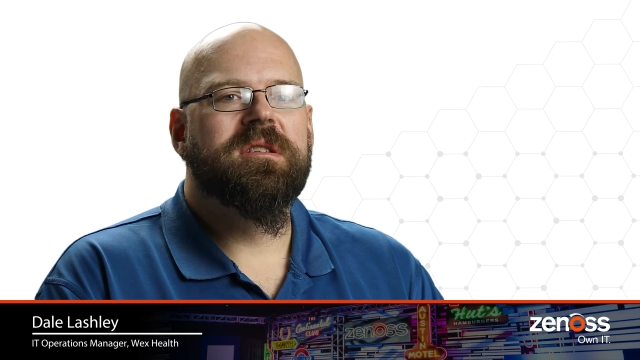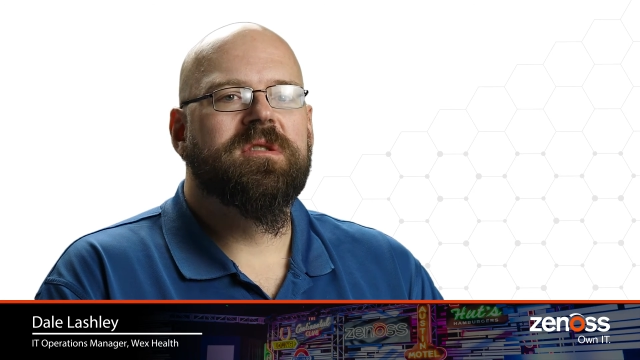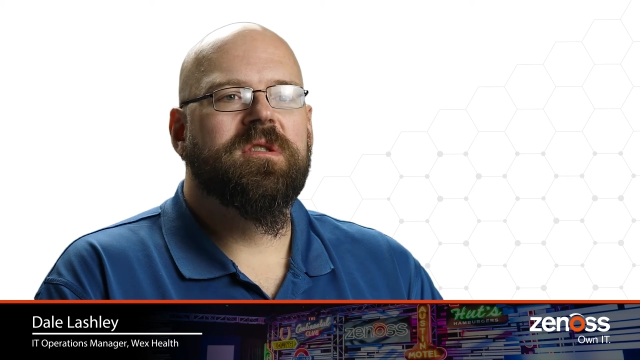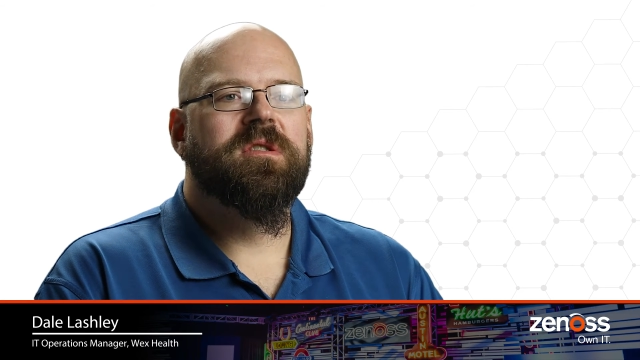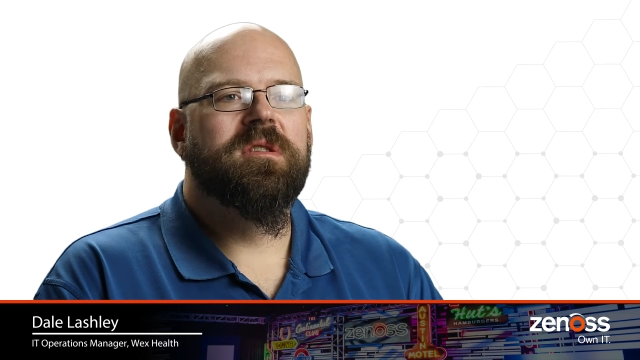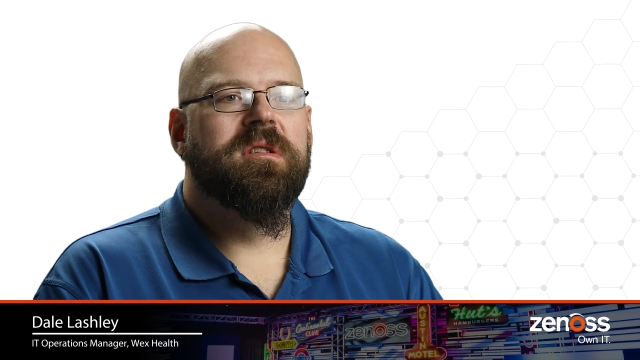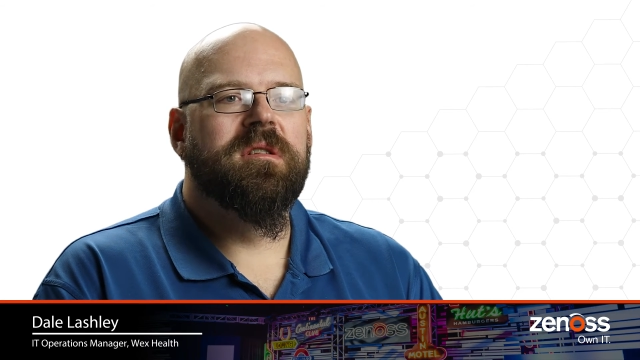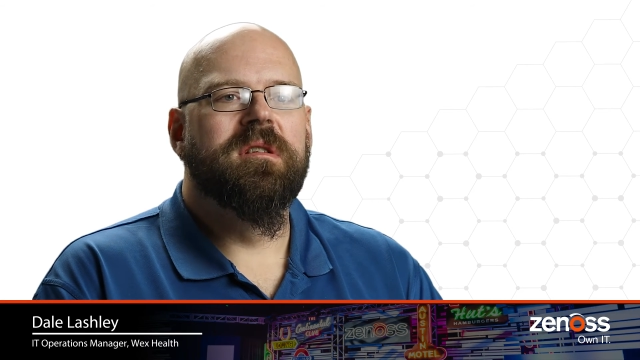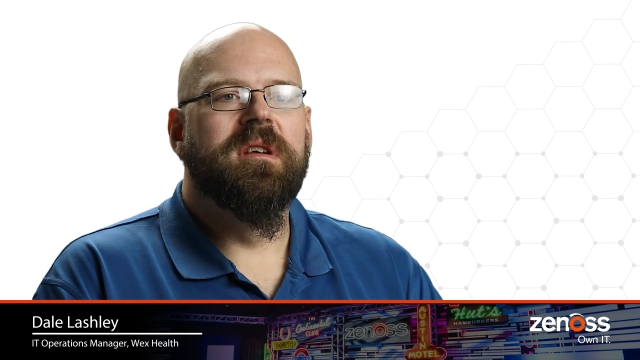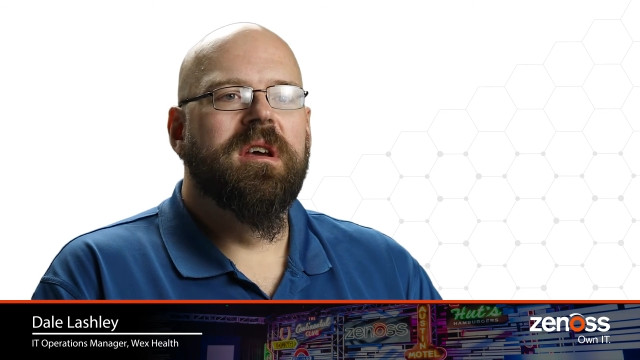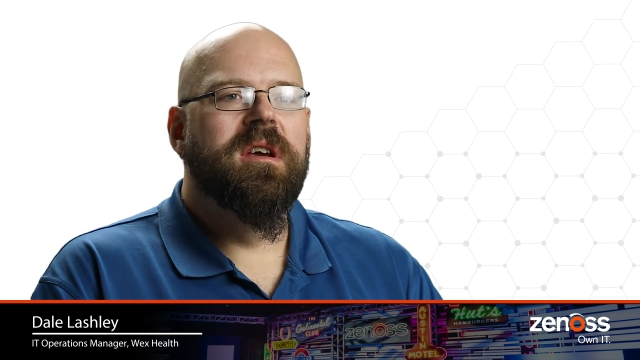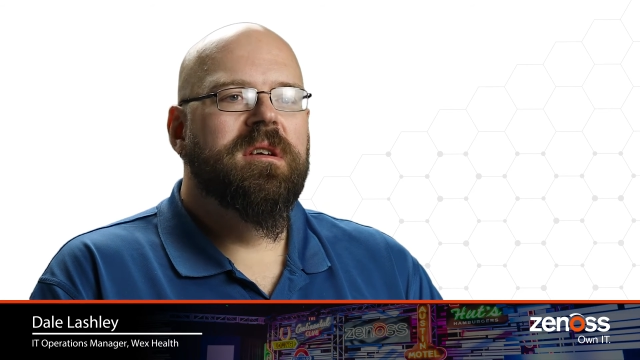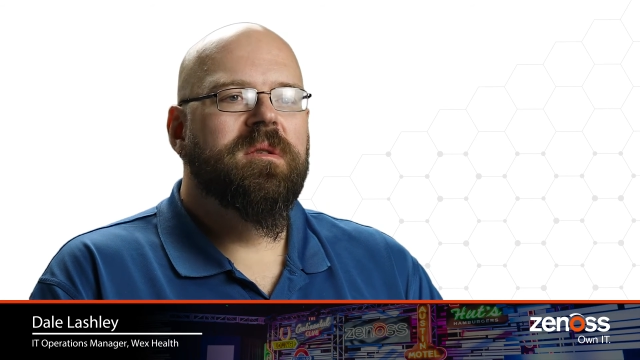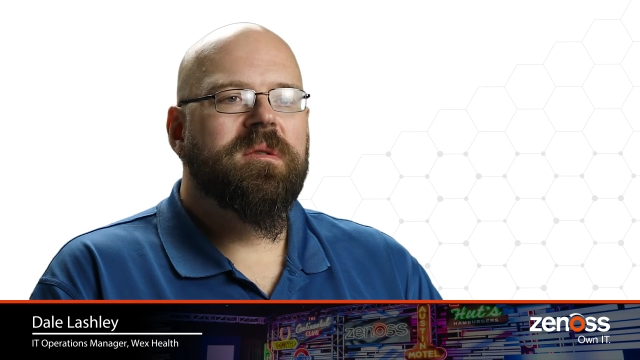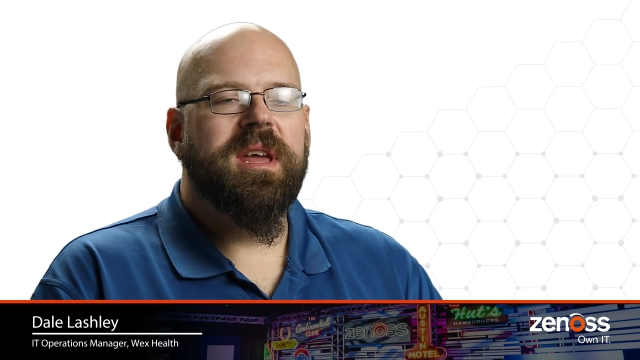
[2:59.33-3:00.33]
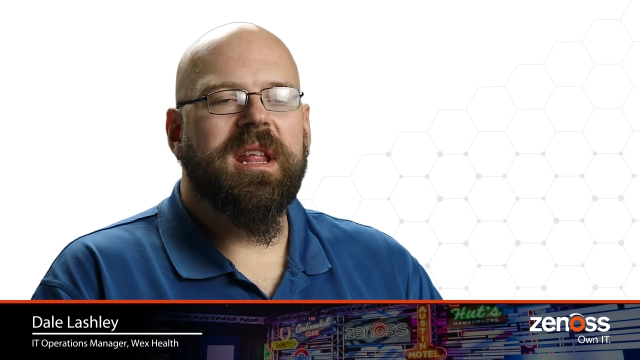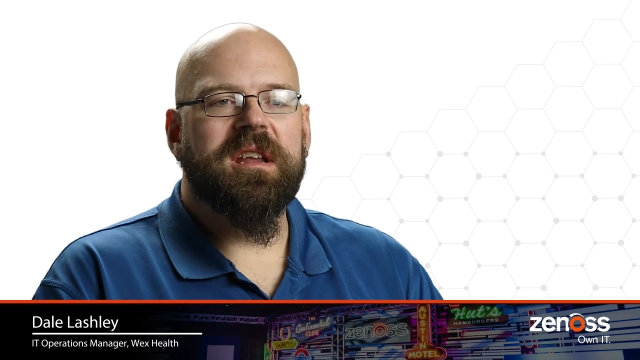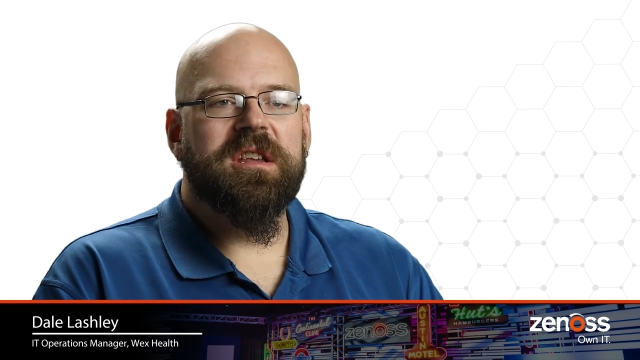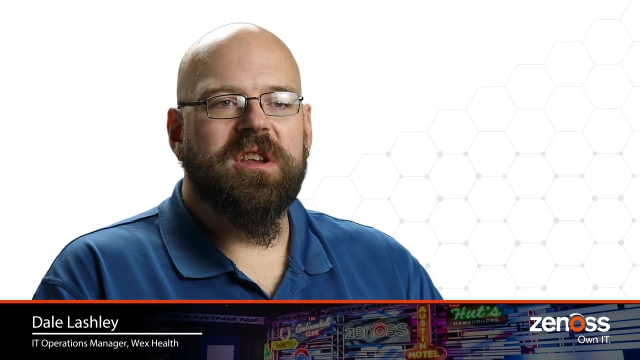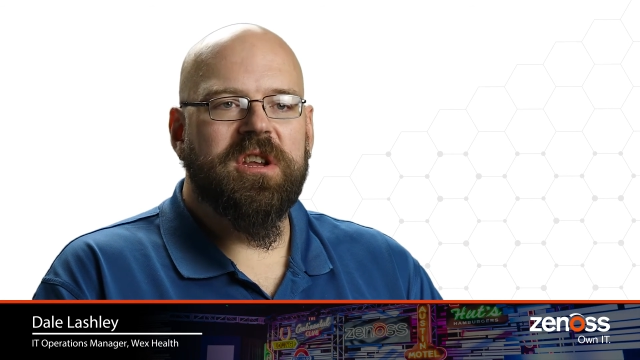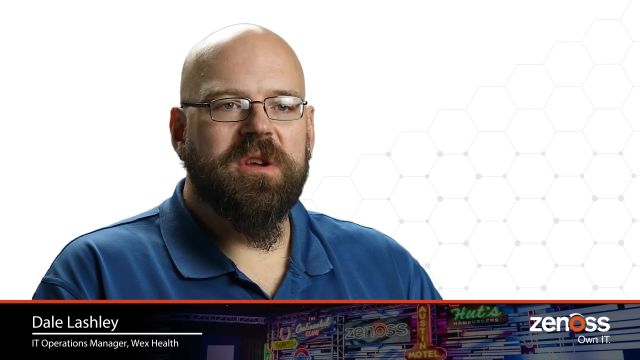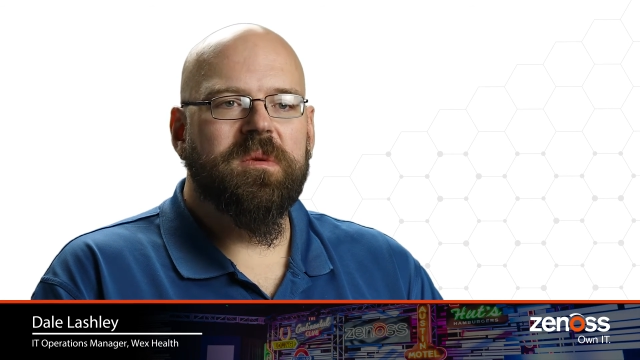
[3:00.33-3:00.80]
certain, get
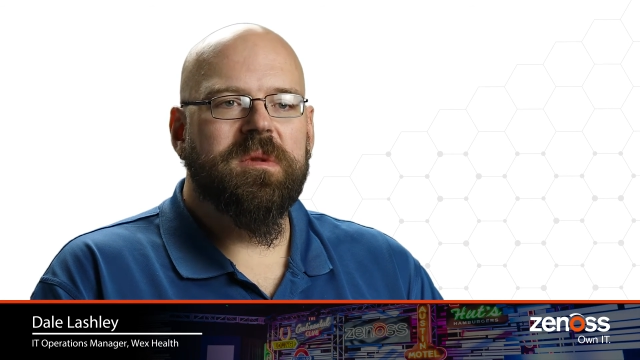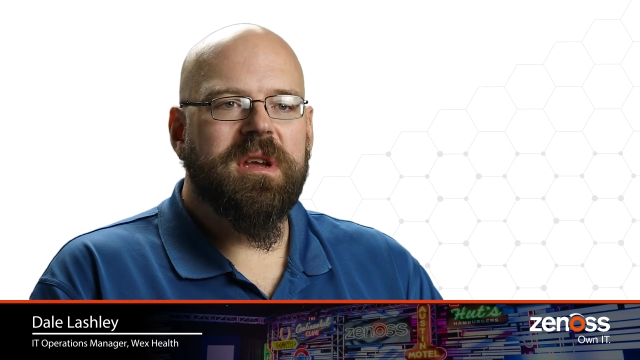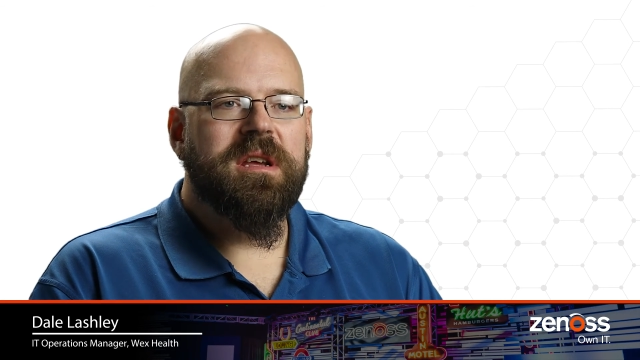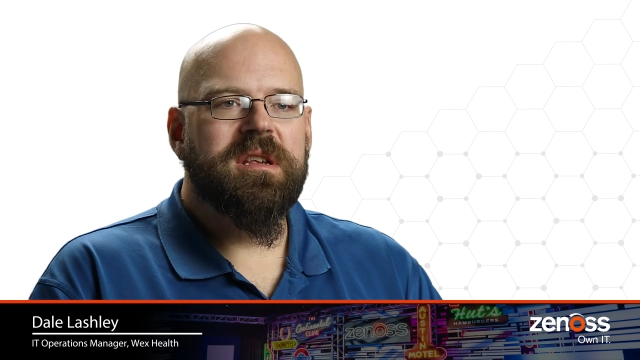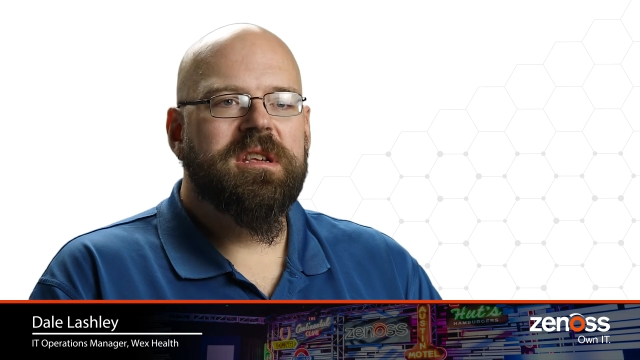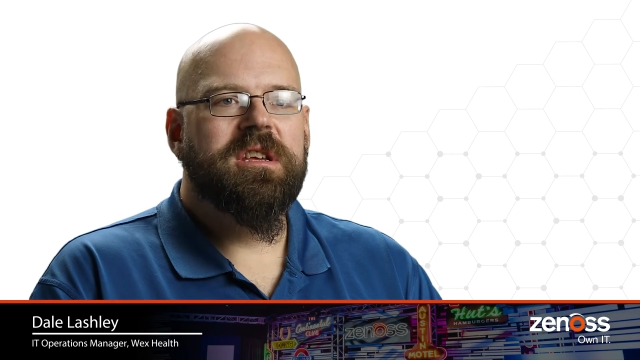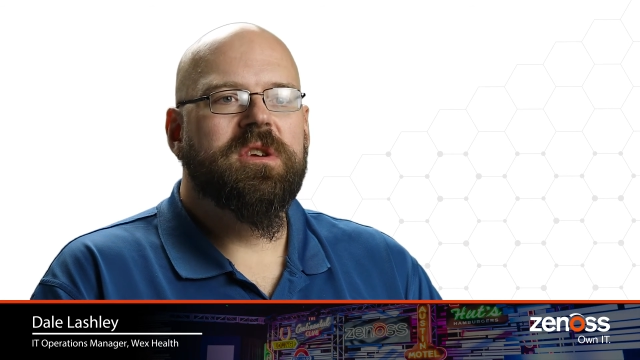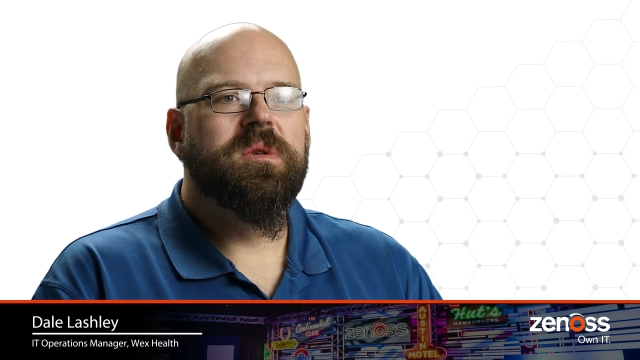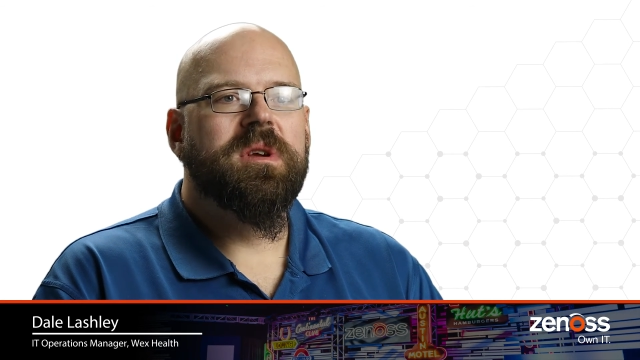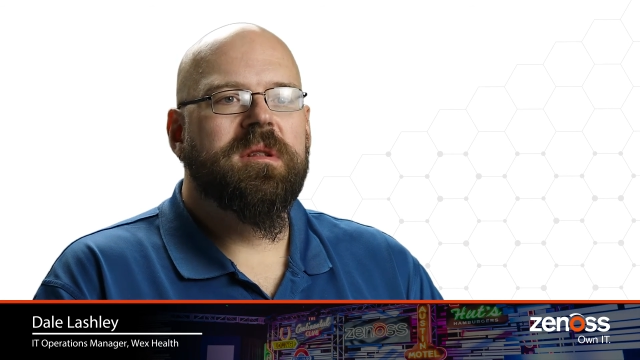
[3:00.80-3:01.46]
it to do things, you